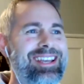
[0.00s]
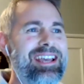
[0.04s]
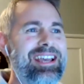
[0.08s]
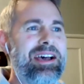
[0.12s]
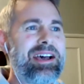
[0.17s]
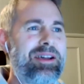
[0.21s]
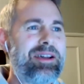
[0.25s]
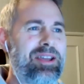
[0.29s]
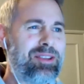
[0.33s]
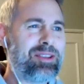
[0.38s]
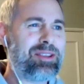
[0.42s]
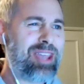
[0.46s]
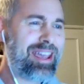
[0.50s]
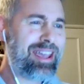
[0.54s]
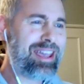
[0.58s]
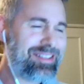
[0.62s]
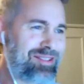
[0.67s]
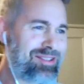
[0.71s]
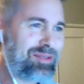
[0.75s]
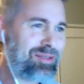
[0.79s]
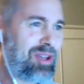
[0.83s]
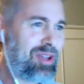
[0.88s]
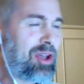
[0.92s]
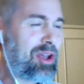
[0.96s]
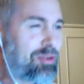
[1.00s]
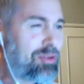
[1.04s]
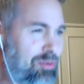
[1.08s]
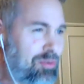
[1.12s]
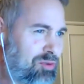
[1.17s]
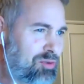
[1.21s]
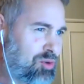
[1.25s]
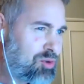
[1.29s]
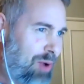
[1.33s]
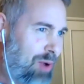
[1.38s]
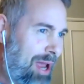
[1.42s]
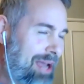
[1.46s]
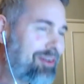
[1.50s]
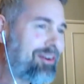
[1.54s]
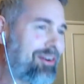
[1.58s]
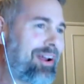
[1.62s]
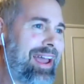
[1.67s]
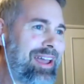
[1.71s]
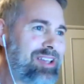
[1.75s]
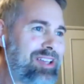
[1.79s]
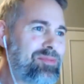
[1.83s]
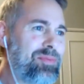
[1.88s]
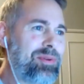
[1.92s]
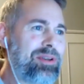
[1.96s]
uh, yes. Uh, Tracker
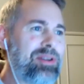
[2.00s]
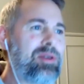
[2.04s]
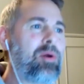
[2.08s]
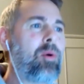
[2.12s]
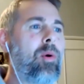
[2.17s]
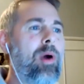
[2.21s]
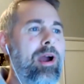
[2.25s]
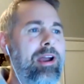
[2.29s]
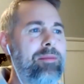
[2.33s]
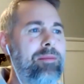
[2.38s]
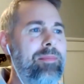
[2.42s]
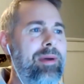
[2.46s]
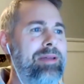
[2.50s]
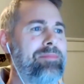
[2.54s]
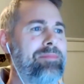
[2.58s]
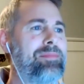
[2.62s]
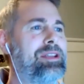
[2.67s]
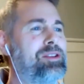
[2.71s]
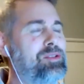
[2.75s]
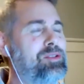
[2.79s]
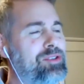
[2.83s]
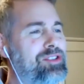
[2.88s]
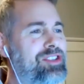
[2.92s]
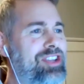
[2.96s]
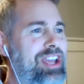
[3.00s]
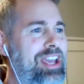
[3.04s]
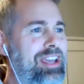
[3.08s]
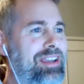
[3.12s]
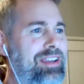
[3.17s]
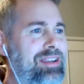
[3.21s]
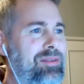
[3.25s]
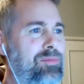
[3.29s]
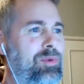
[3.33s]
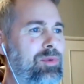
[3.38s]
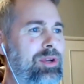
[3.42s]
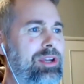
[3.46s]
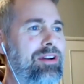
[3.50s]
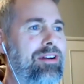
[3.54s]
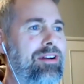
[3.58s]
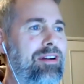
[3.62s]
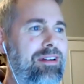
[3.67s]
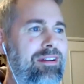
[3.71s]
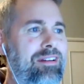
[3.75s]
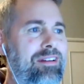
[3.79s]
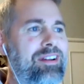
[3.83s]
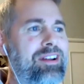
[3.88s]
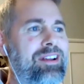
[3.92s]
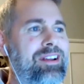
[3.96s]
has been acquired by Mitratech, and we
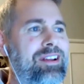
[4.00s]
are